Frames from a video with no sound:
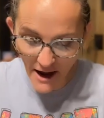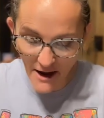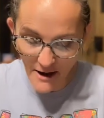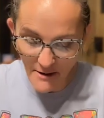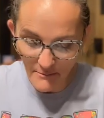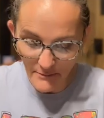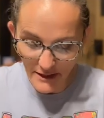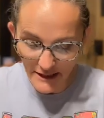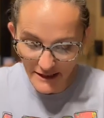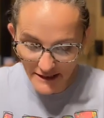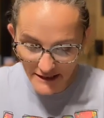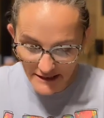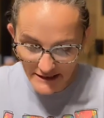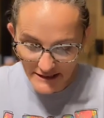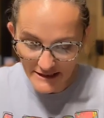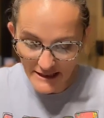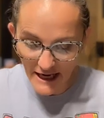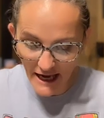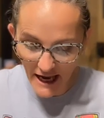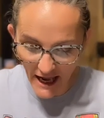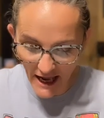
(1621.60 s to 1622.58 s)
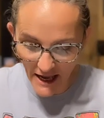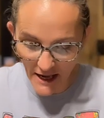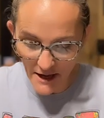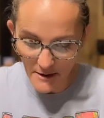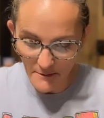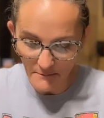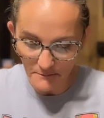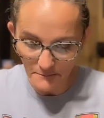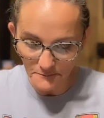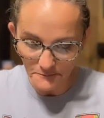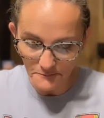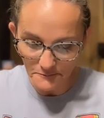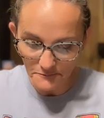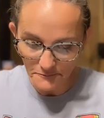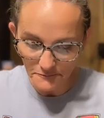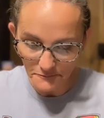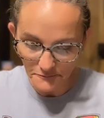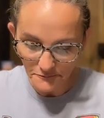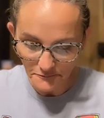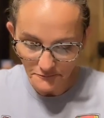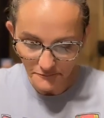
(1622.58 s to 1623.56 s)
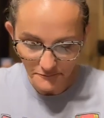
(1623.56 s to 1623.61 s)
time. It is time.
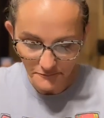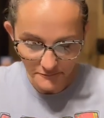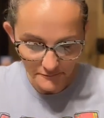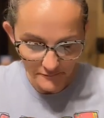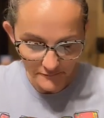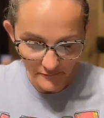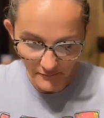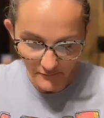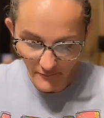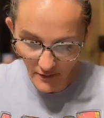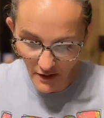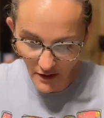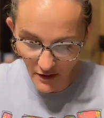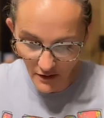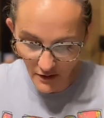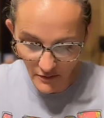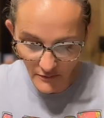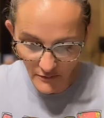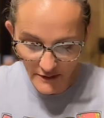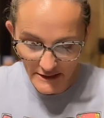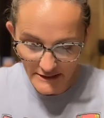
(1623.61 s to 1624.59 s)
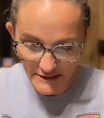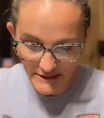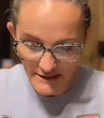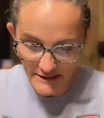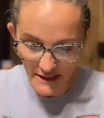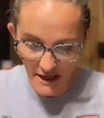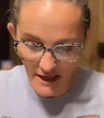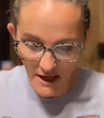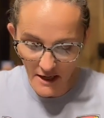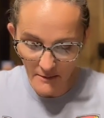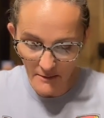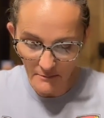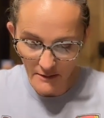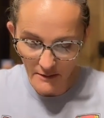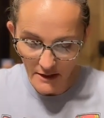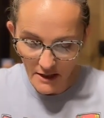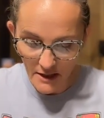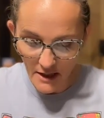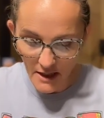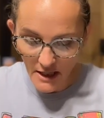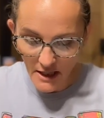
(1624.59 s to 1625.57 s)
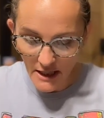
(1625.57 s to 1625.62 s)
Oh, it is time.
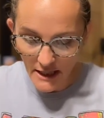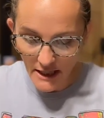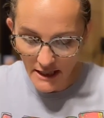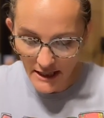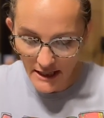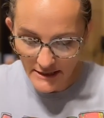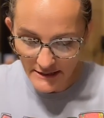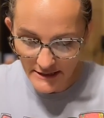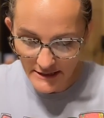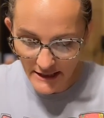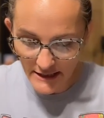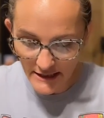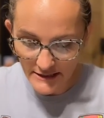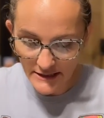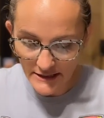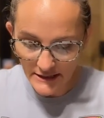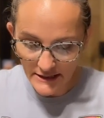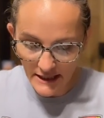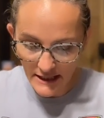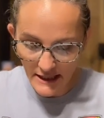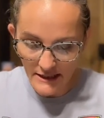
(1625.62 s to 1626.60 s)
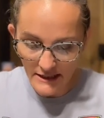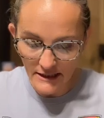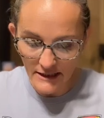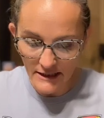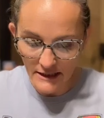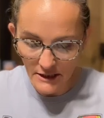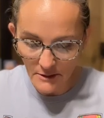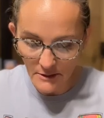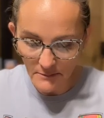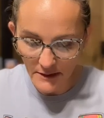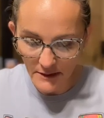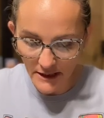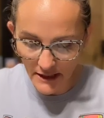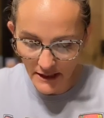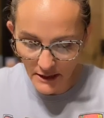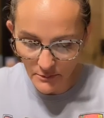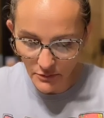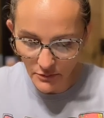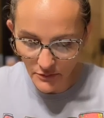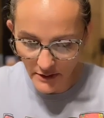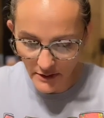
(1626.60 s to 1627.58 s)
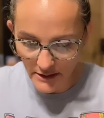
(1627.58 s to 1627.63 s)
He has designated him
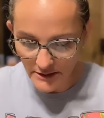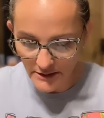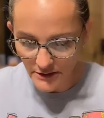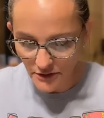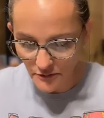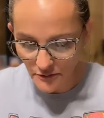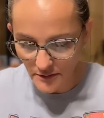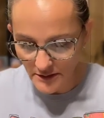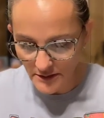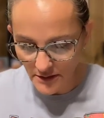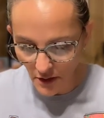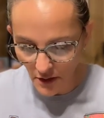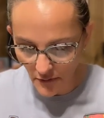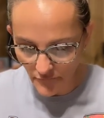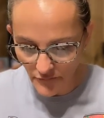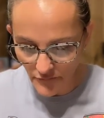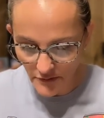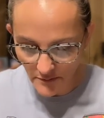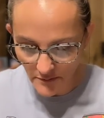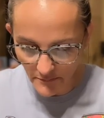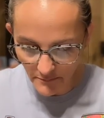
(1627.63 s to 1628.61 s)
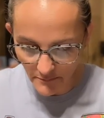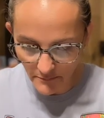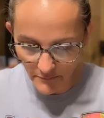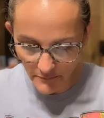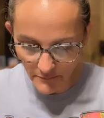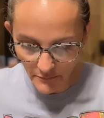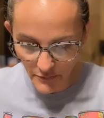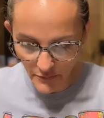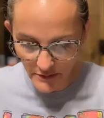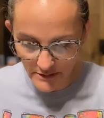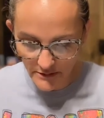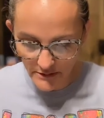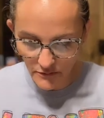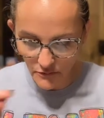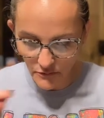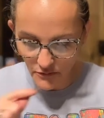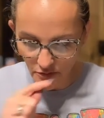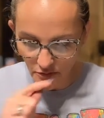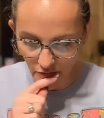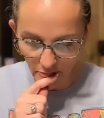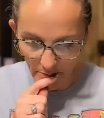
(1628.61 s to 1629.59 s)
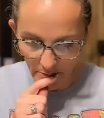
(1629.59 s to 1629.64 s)
king priest who is over the
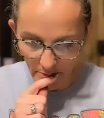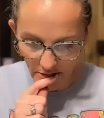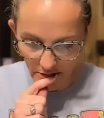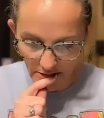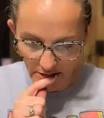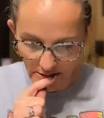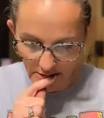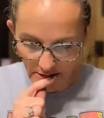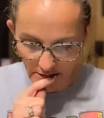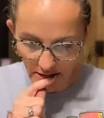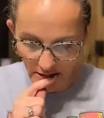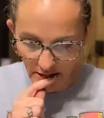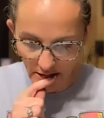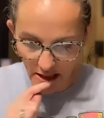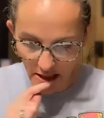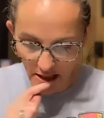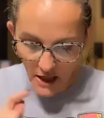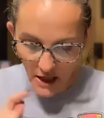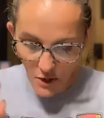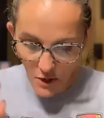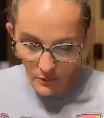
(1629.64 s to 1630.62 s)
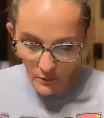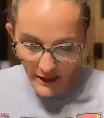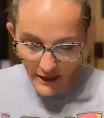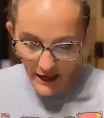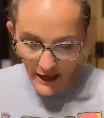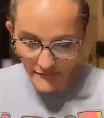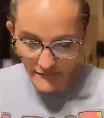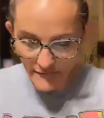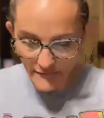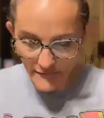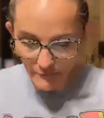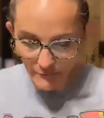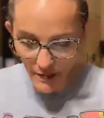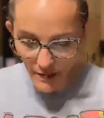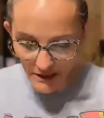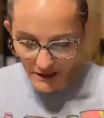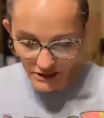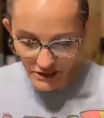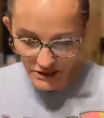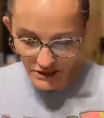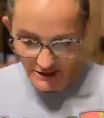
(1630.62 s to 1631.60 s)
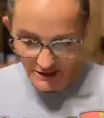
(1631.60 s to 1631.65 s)
priestly order of Melchizedek. We have
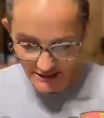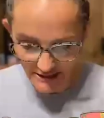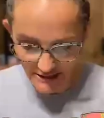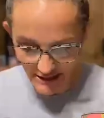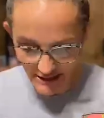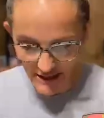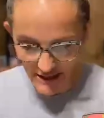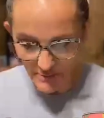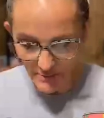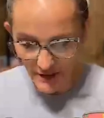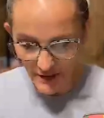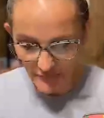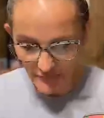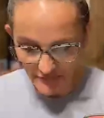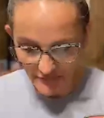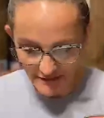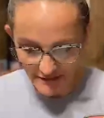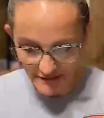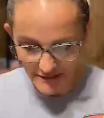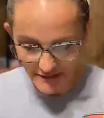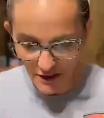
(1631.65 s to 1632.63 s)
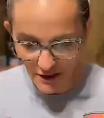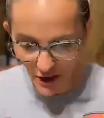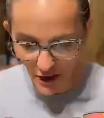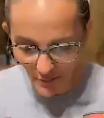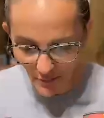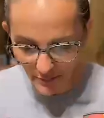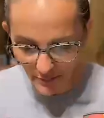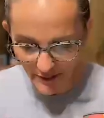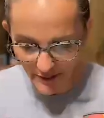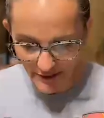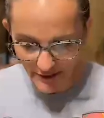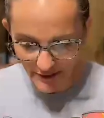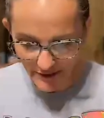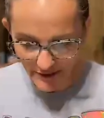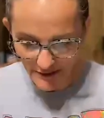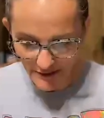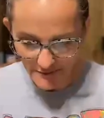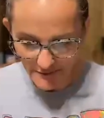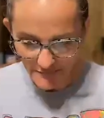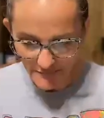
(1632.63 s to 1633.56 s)
much to say about this topic,